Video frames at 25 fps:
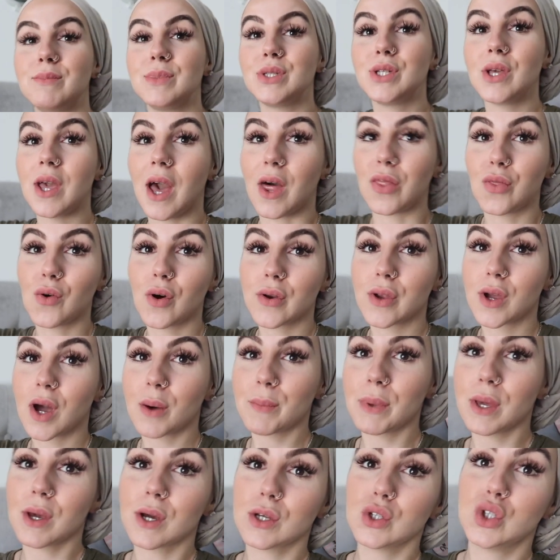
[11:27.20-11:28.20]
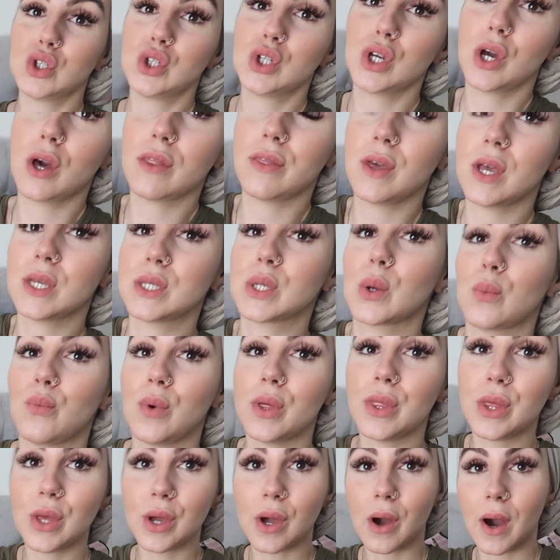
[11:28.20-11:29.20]
so yeah i thought i'd come here and share this
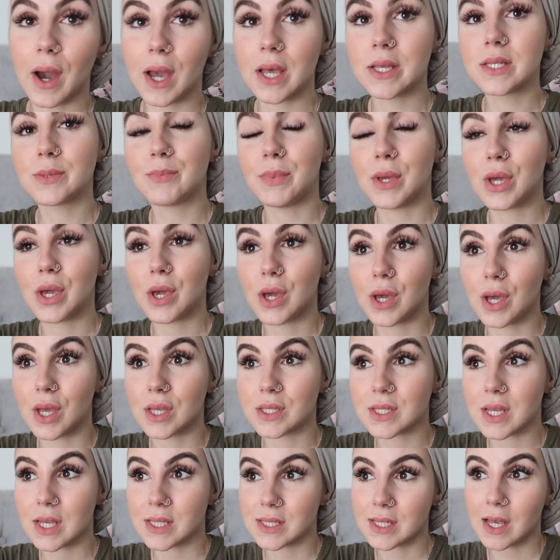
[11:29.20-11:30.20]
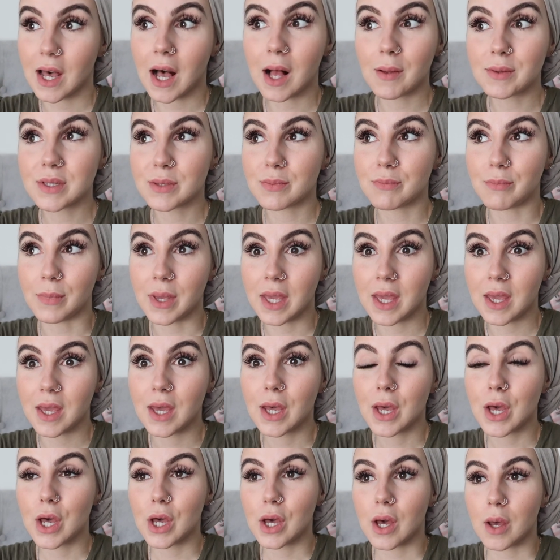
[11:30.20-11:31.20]
with you guys because it's helped me
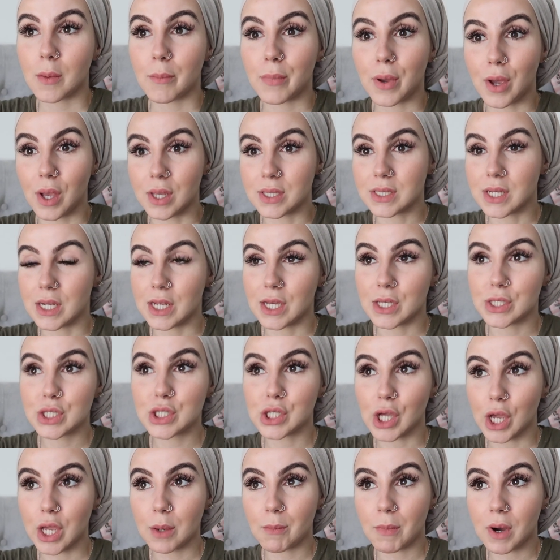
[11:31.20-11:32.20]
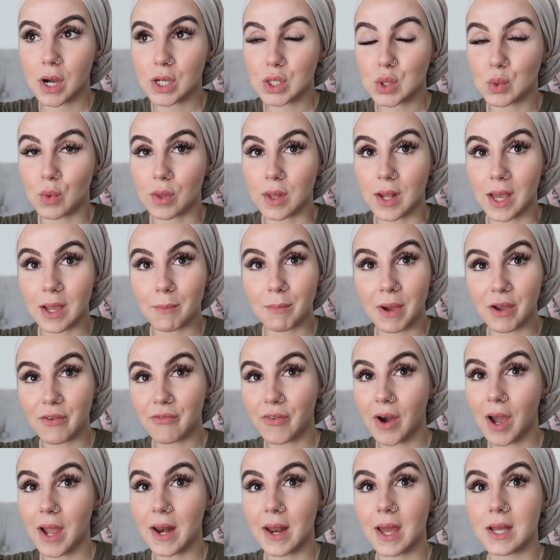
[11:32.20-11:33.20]
personally so much with like my
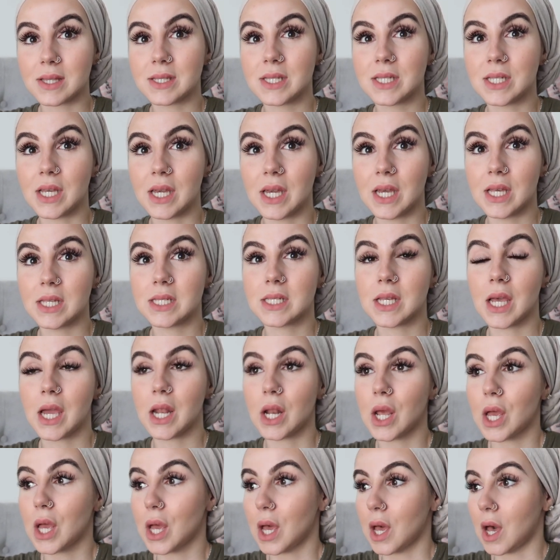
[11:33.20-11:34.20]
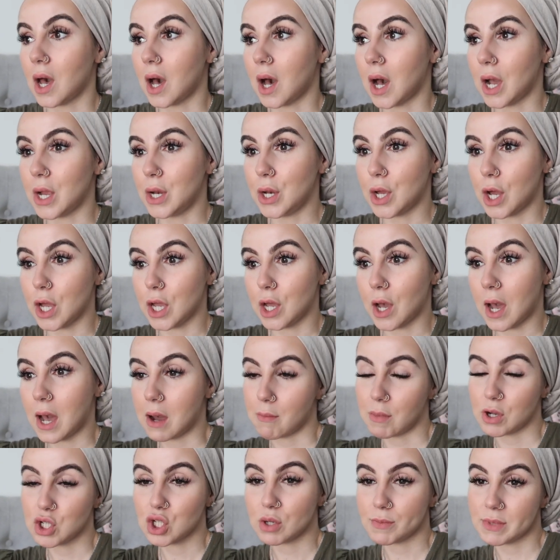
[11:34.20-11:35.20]
finances and I know how
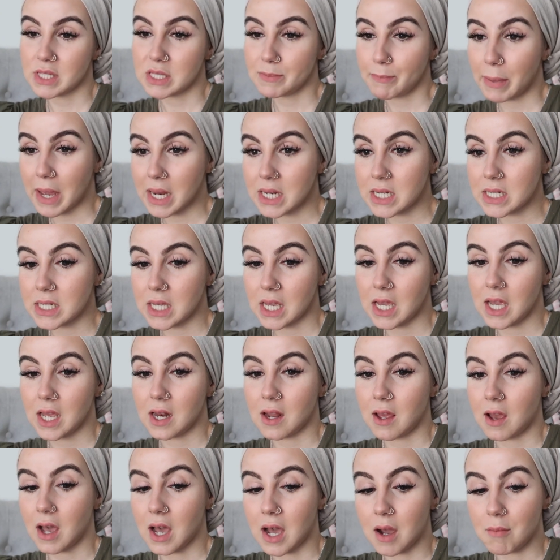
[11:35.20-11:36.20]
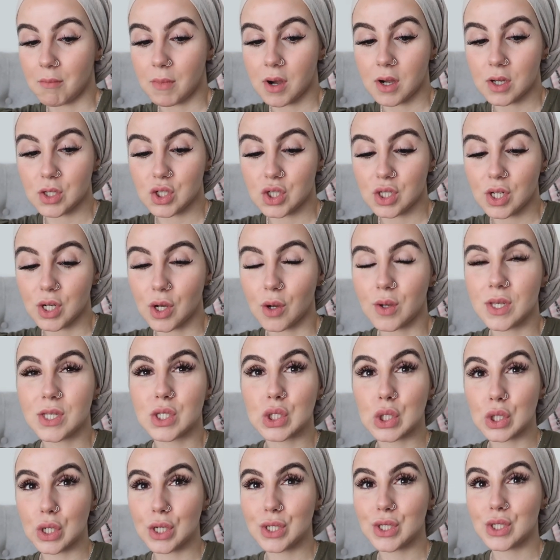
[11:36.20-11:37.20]
much I'm spending how much you know it's
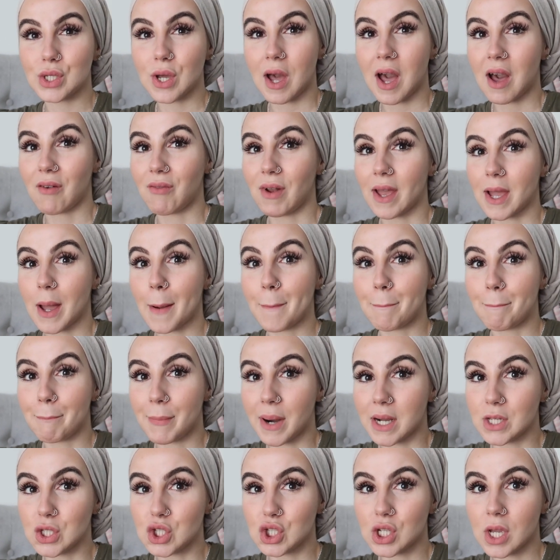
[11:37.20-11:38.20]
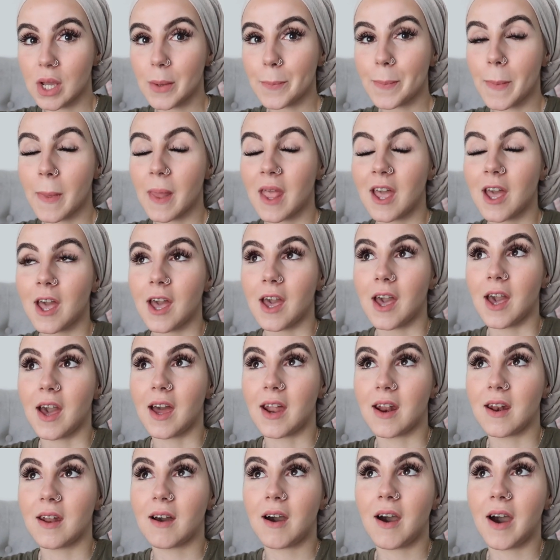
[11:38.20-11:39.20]
good to have like a budget
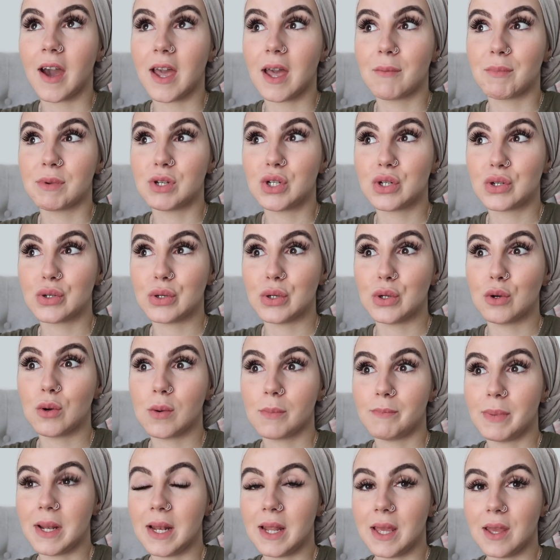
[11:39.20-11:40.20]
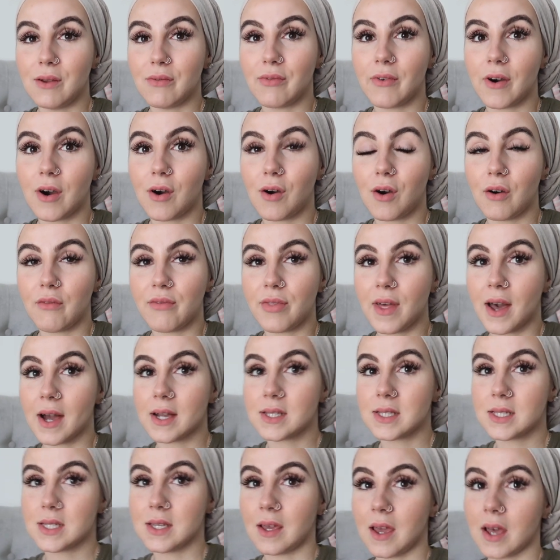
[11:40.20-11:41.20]
and I am a true believer of
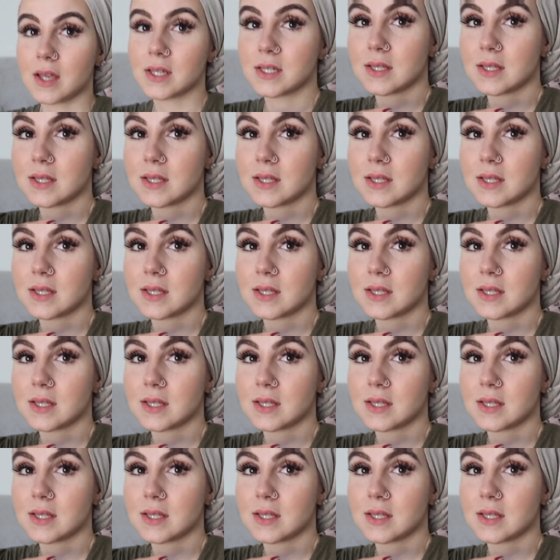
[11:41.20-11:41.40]
that. Yes,